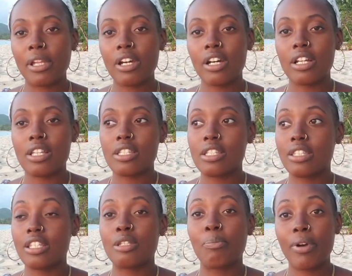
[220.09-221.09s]
because
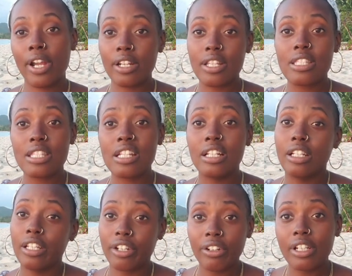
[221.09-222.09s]
this pregnancy
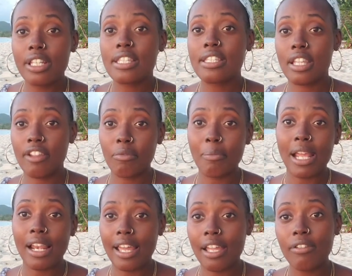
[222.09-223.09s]
literally saved
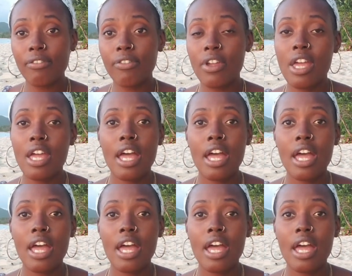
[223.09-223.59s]
my life.